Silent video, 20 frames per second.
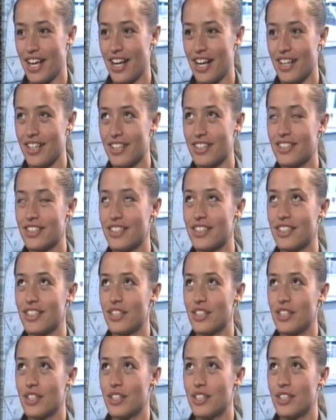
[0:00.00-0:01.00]
Yeah.
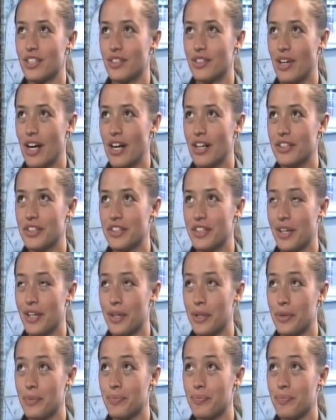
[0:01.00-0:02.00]
Wow.
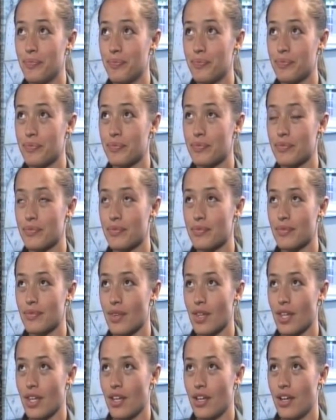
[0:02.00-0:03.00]
Um,
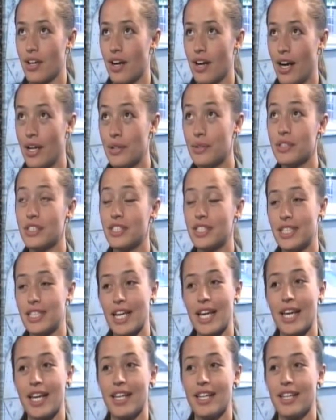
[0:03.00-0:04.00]
I would
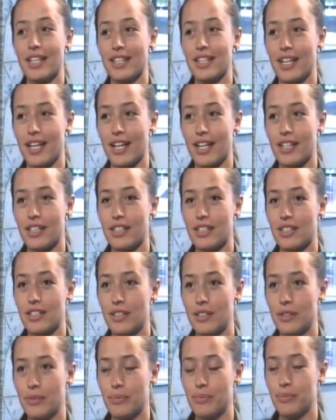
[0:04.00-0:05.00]
say that
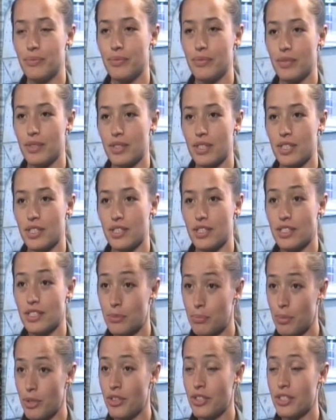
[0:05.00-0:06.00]
um, the
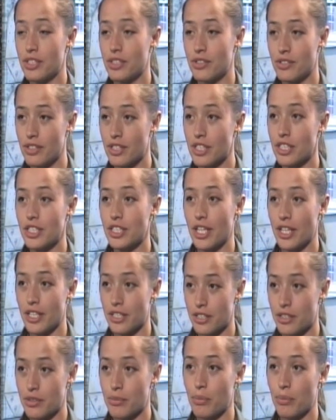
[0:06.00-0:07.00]
experience really
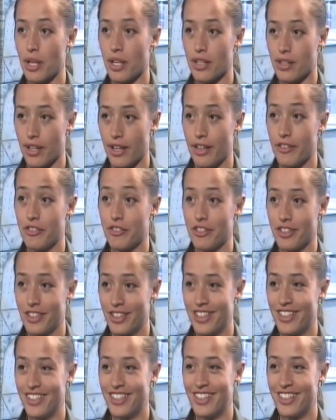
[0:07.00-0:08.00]
changed my
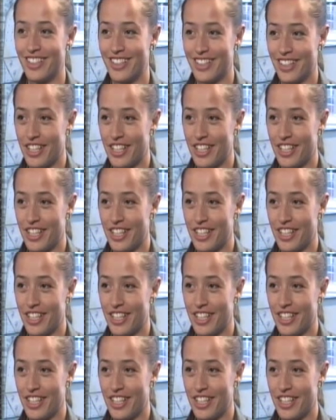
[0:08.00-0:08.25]
life.